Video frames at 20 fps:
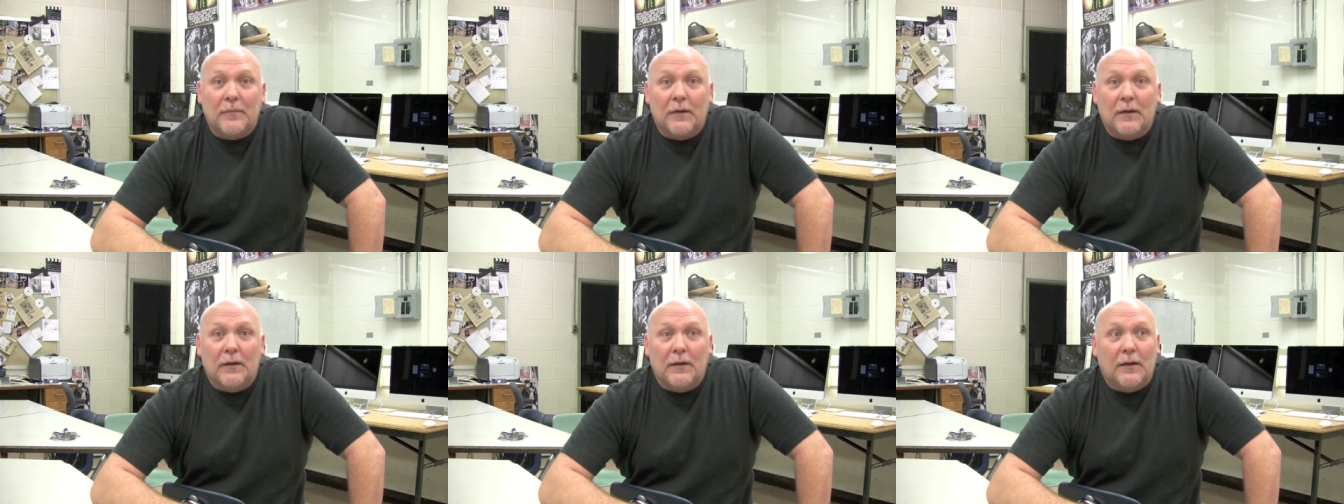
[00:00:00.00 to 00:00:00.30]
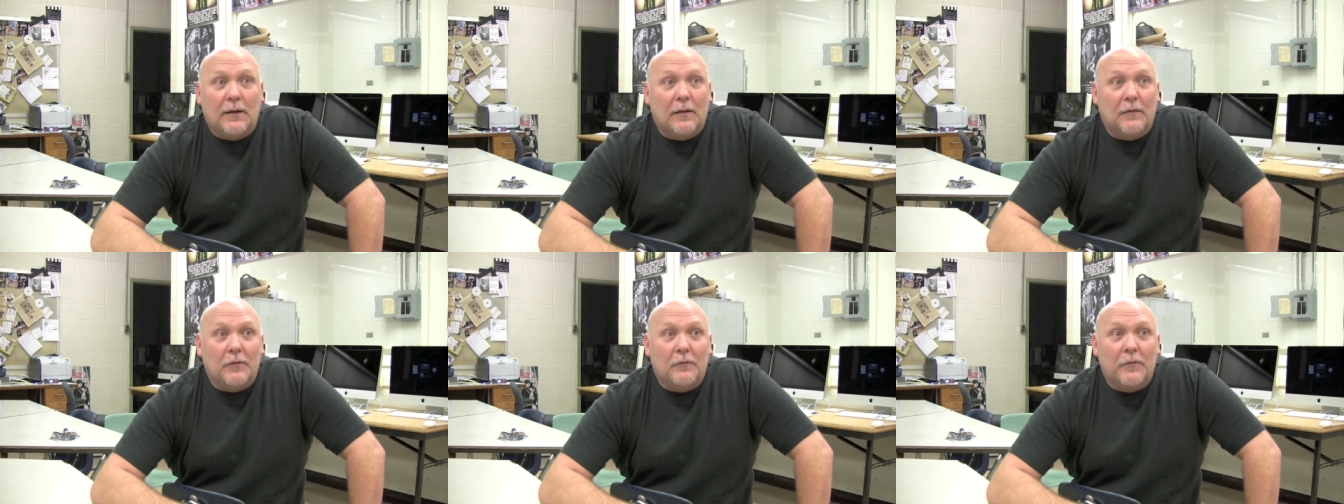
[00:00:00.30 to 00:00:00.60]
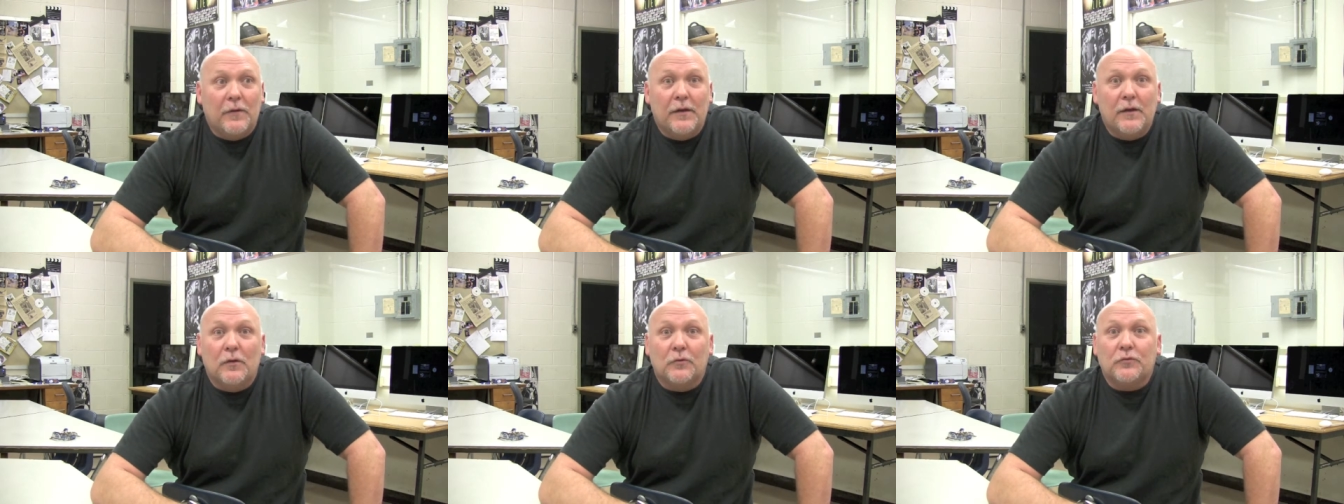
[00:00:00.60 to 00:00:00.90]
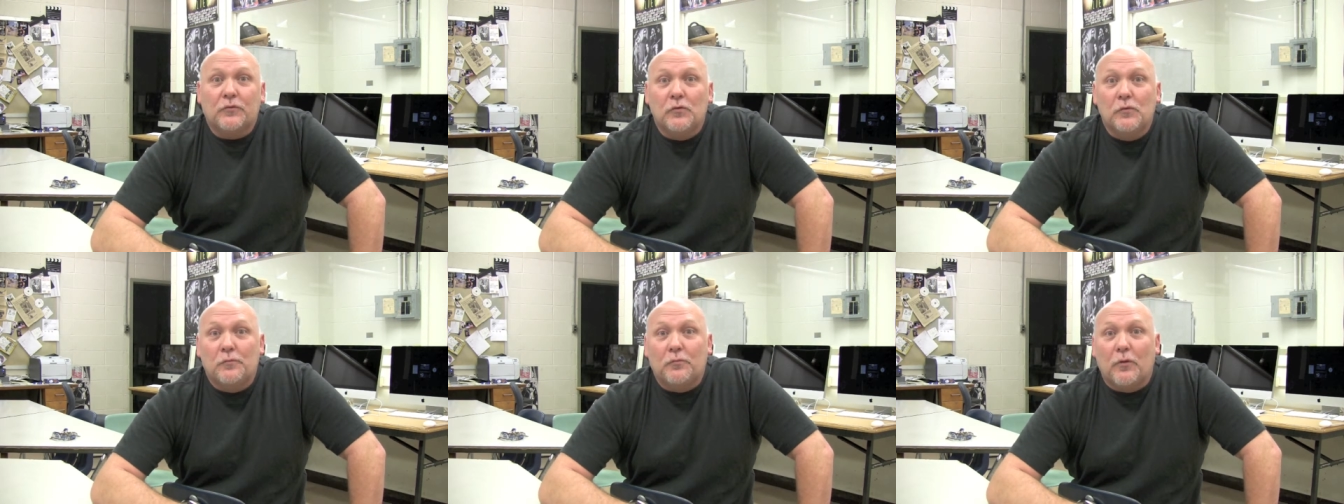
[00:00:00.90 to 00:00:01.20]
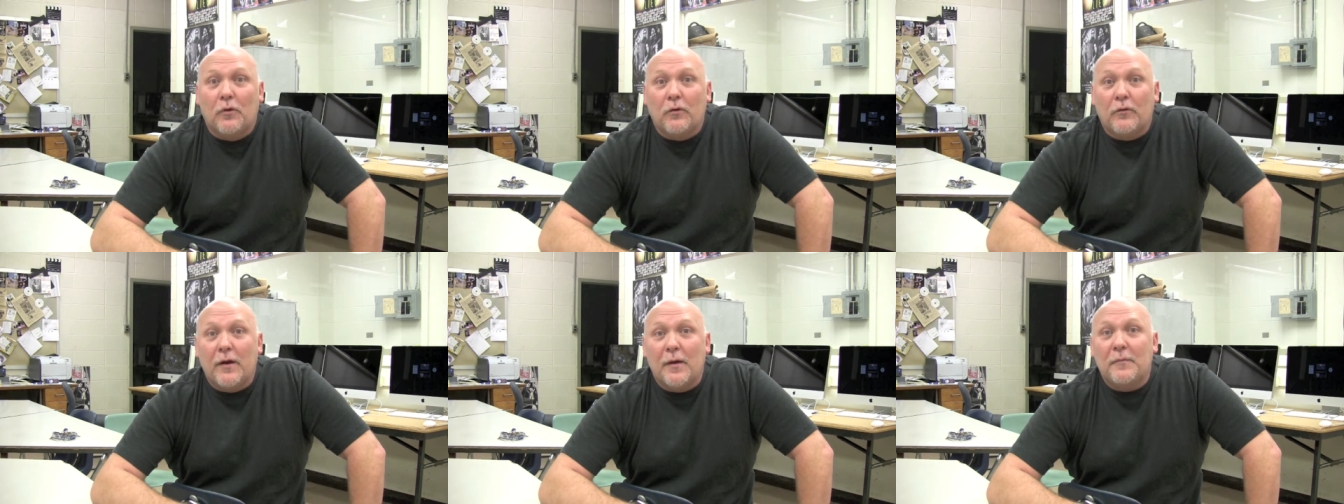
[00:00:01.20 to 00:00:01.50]
Uh, the Video 2
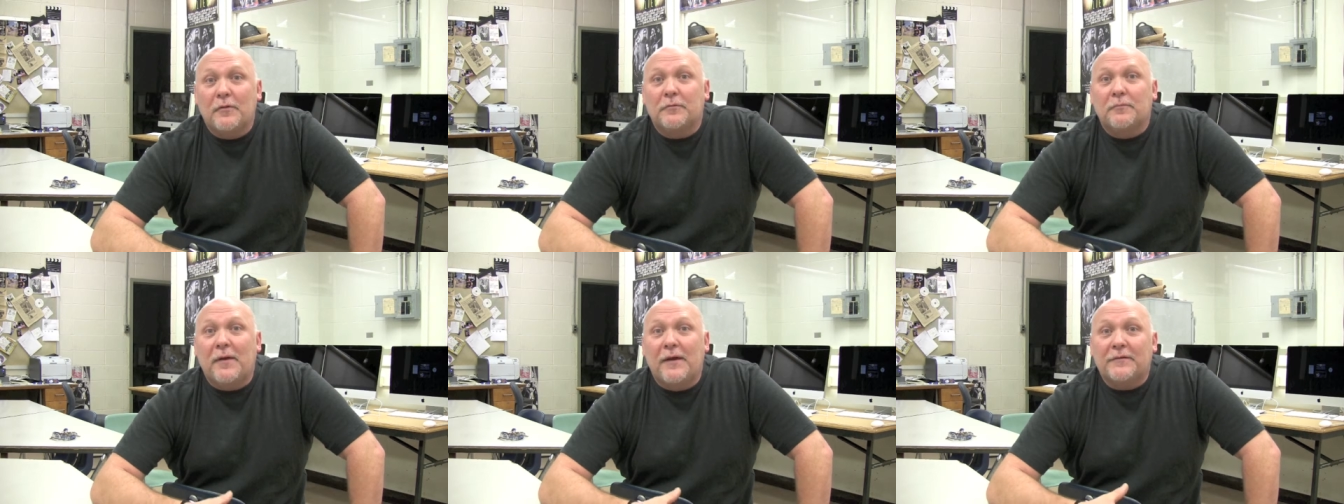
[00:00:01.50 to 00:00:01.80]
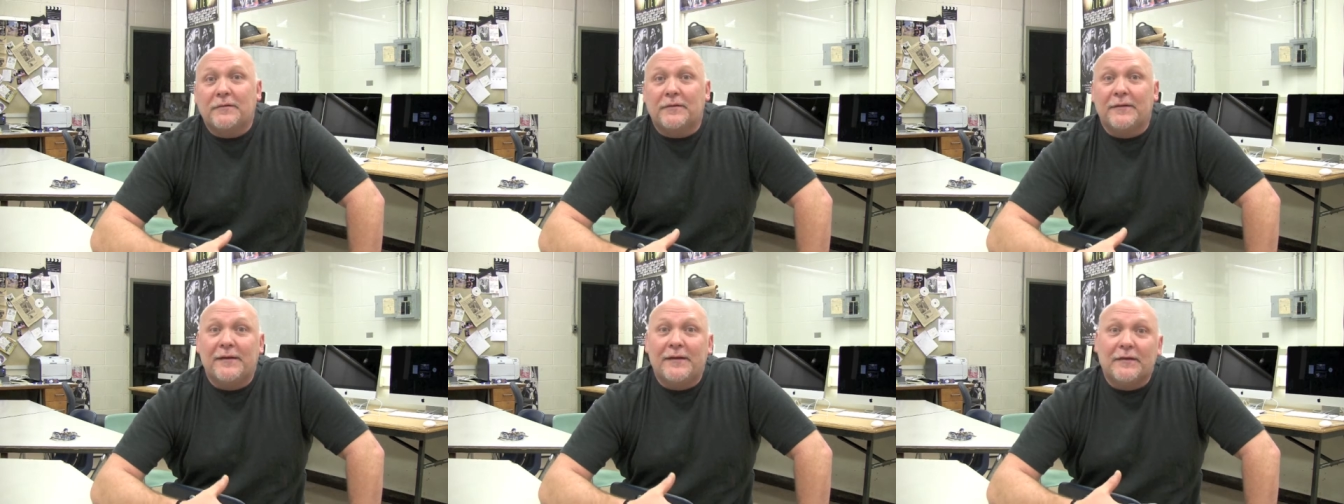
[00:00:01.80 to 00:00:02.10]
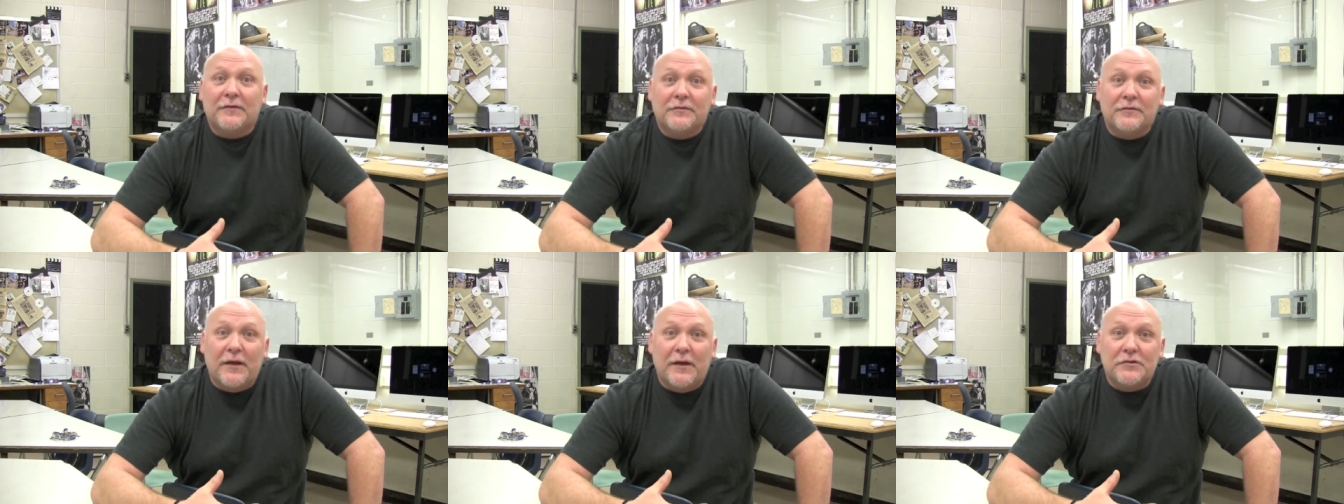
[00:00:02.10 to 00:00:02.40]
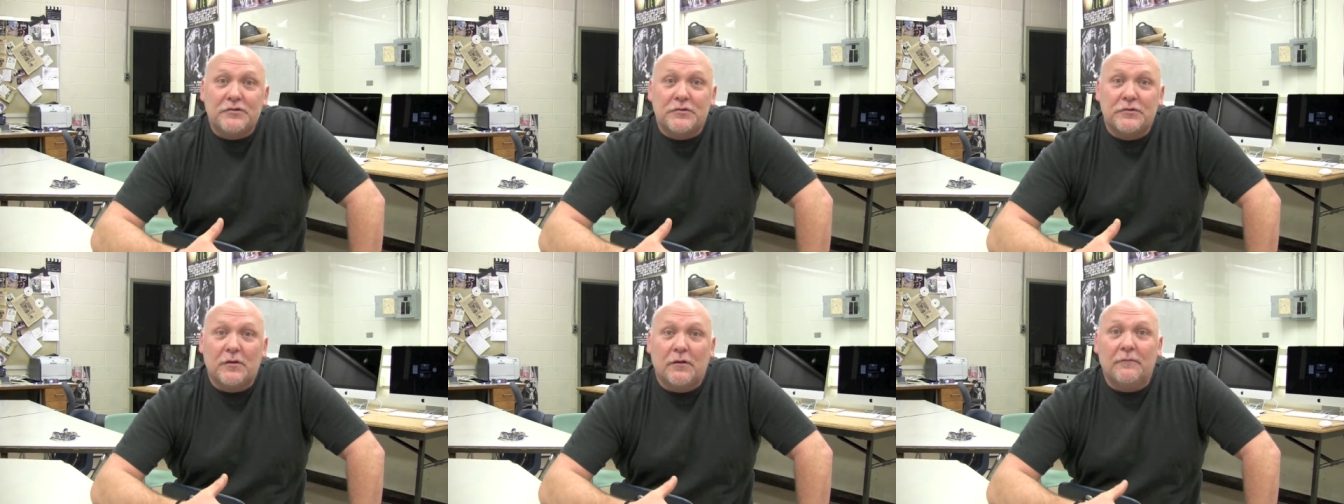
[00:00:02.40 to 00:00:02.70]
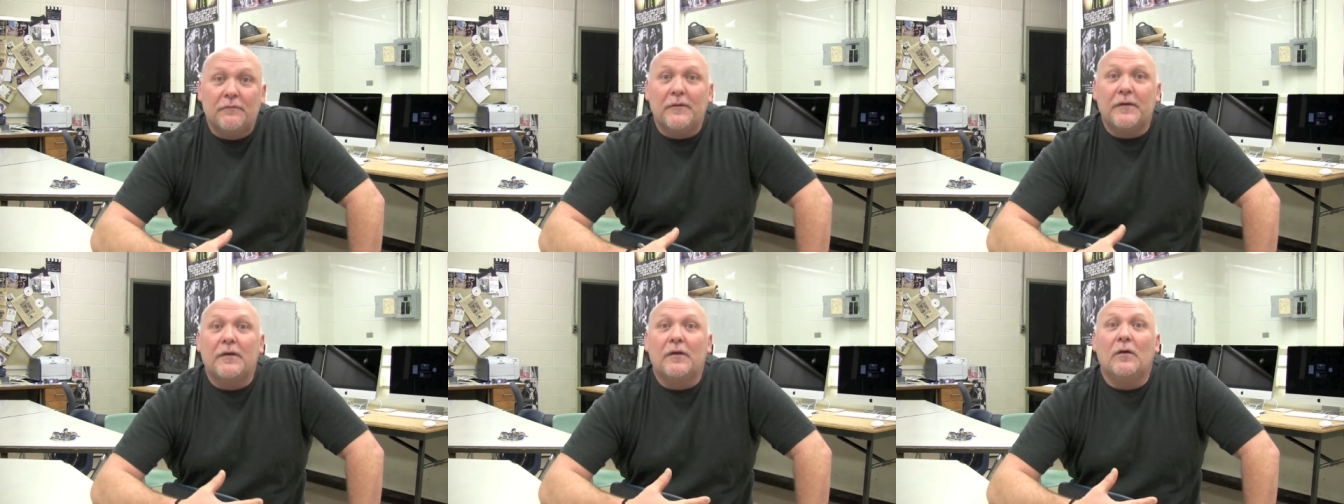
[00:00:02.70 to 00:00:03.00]
program is basically an extension
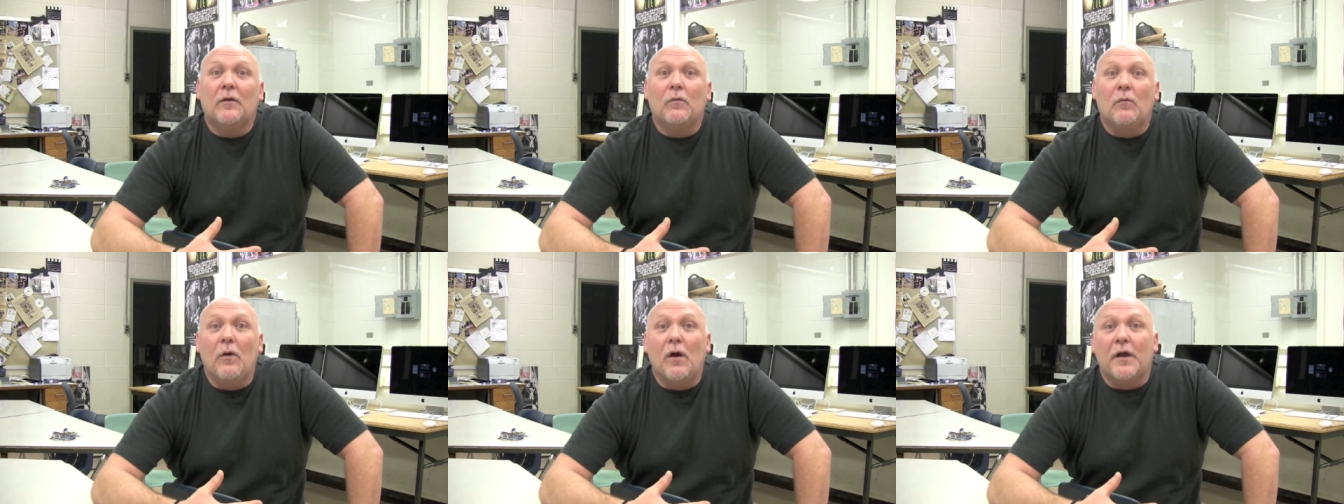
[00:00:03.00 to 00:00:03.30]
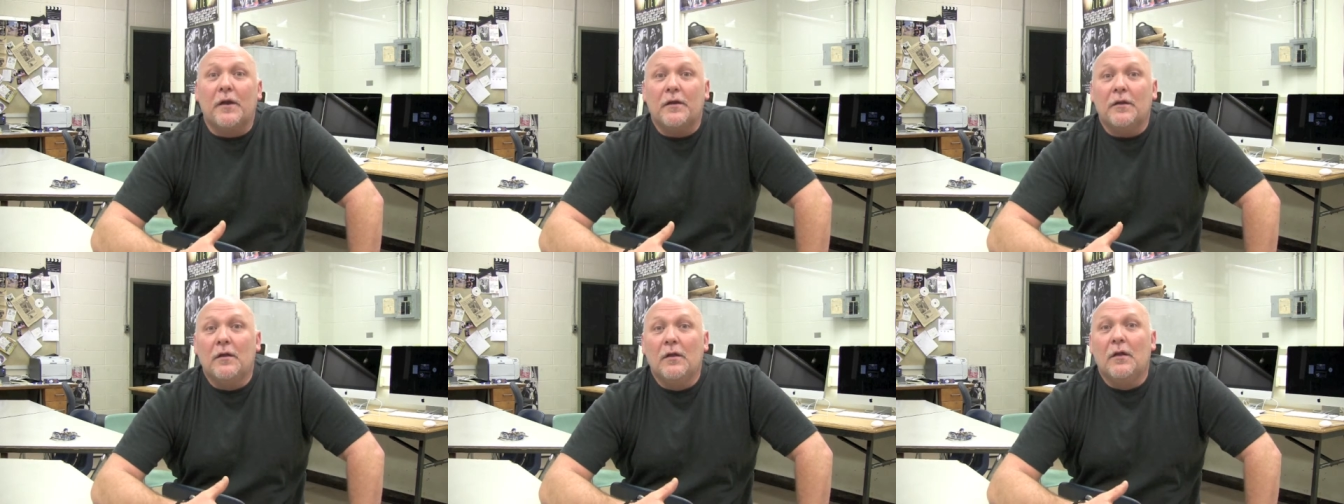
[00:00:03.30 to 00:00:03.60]
of Video 1.